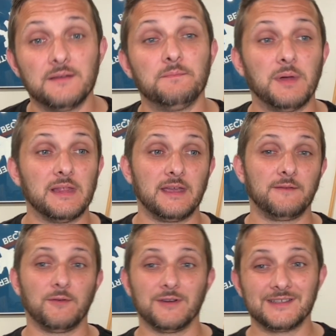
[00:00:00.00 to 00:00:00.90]
But like,
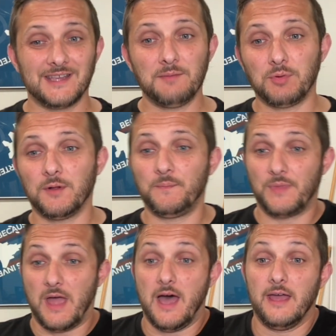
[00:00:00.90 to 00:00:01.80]
for example,
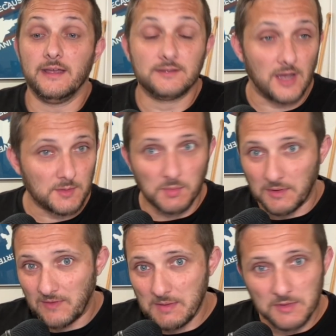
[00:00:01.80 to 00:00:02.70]
I talk about my
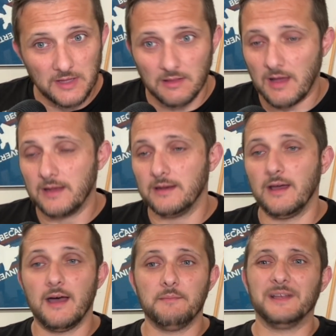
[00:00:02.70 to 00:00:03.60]
family a lot.
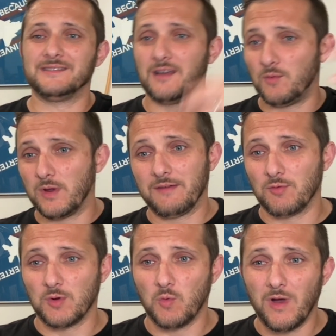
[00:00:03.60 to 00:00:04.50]
That's not what
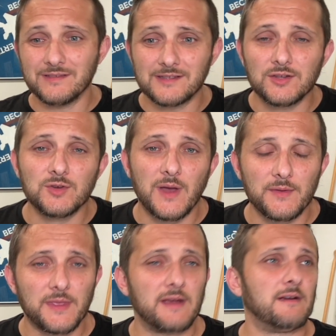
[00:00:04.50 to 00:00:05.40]
everyone wants to do
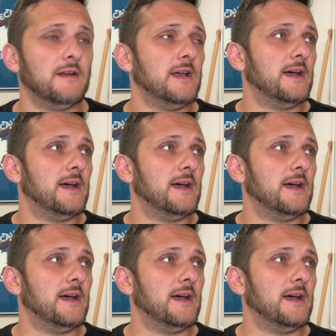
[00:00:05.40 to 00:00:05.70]
out there.